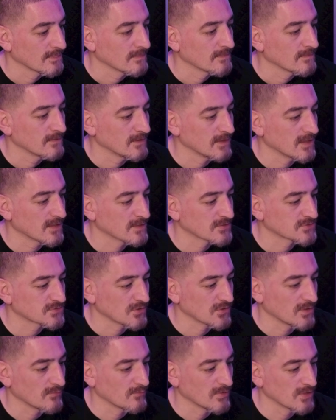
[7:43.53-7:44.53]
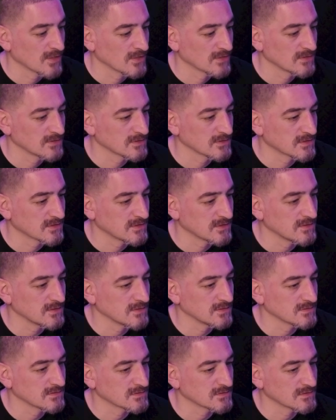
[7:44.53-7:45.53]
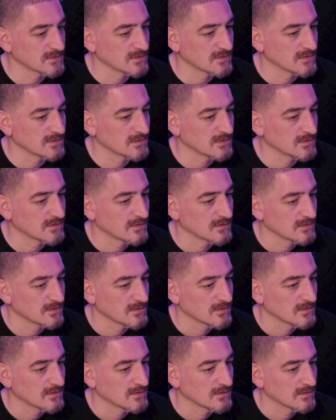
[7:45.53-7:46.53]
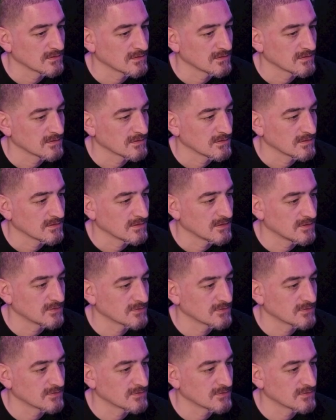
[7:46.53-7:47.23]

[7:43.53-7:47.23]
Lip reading: Yeah, so I'm wiggling the keys and